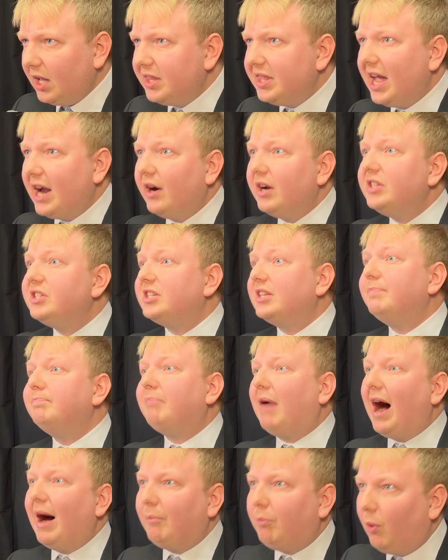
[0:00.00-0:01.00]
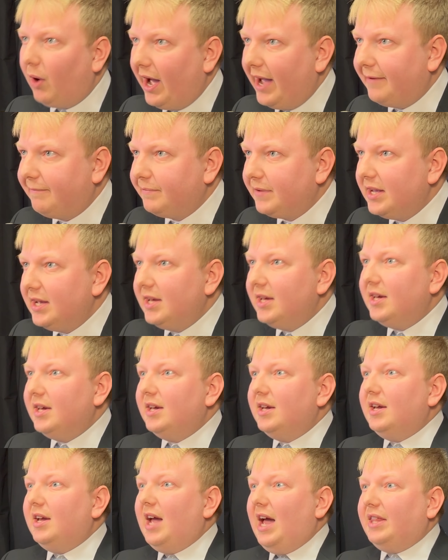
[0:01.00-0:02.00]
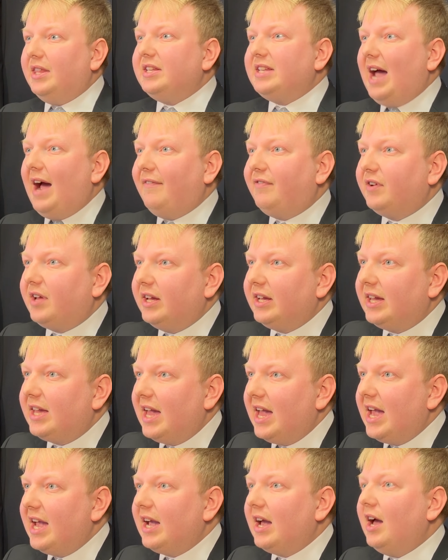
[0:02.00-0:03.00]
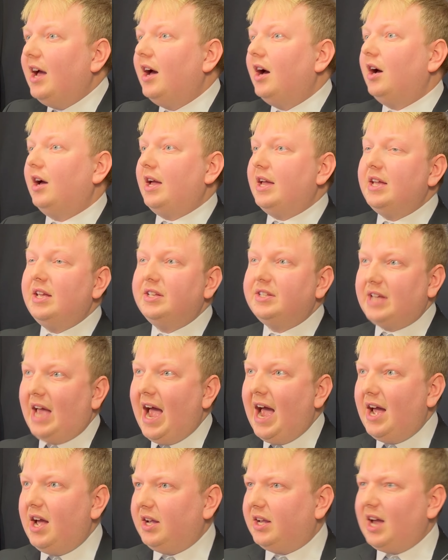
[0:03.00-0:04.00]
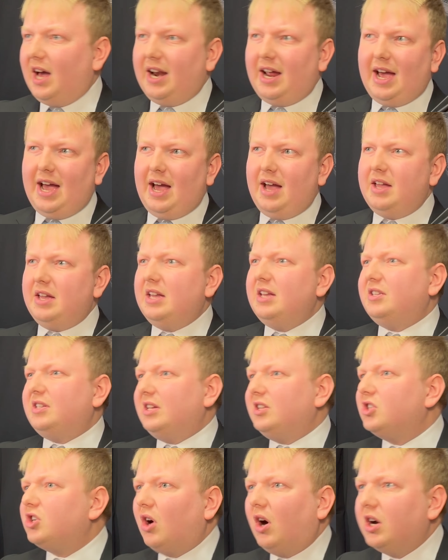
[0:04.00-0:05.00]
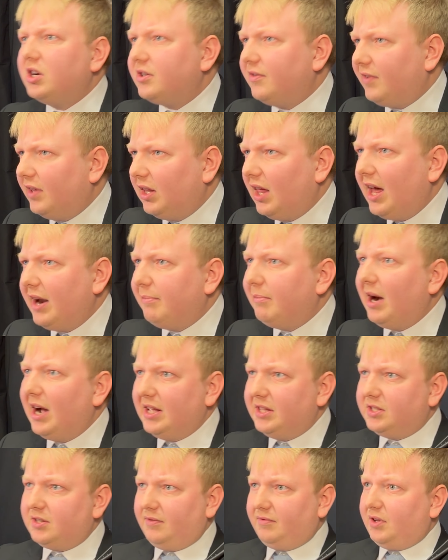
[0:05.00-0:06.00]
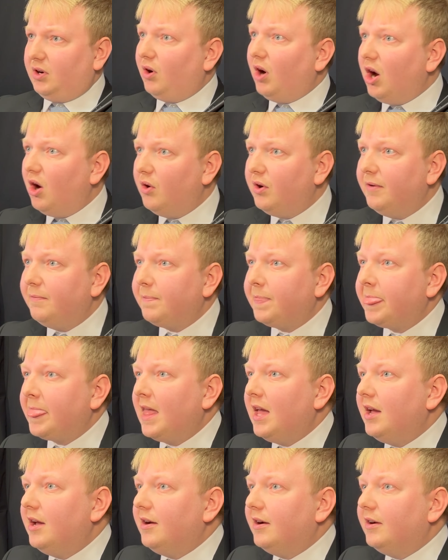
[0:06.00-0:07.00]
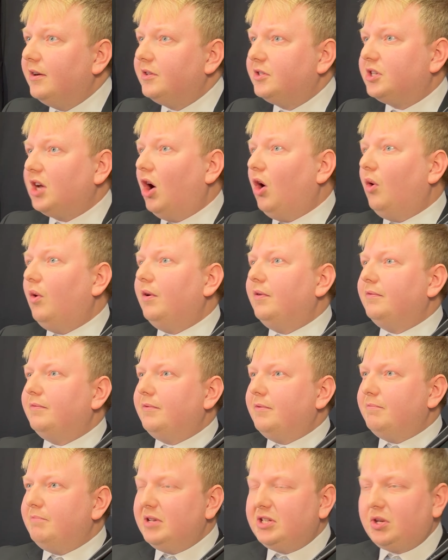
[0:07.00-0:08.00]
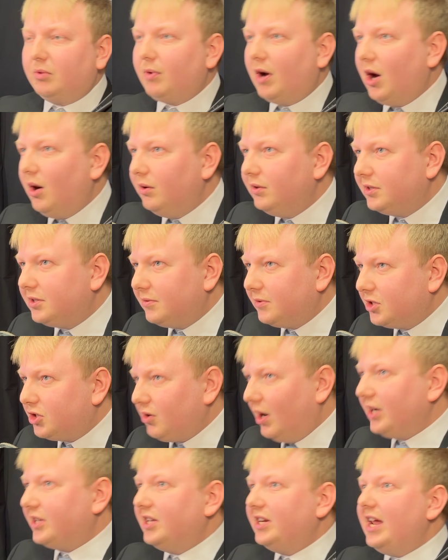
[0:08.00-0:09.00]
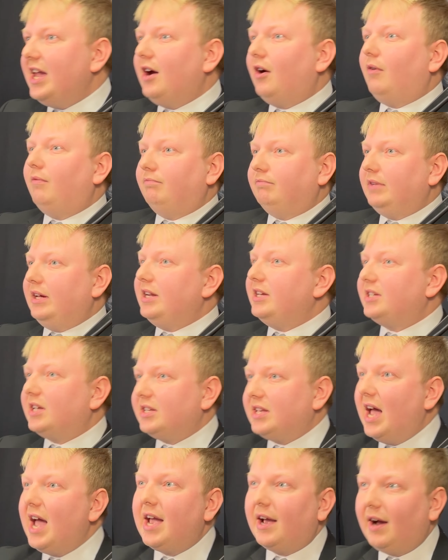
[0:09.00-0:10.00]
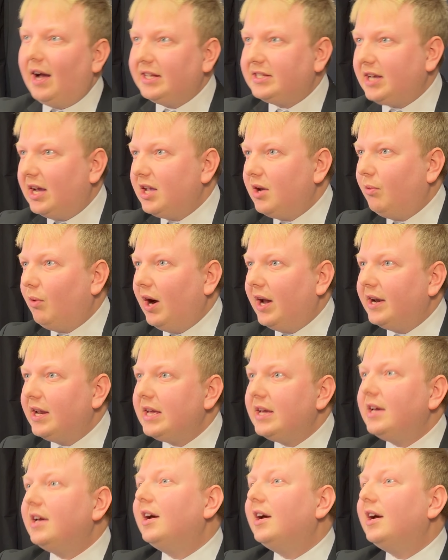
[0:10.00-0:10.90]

there in Zimbabwe. And this African king is he's in charge of a lot of mines of their own. So Mr. Rhodes strikes a deal, and he says, hey, I tell you what,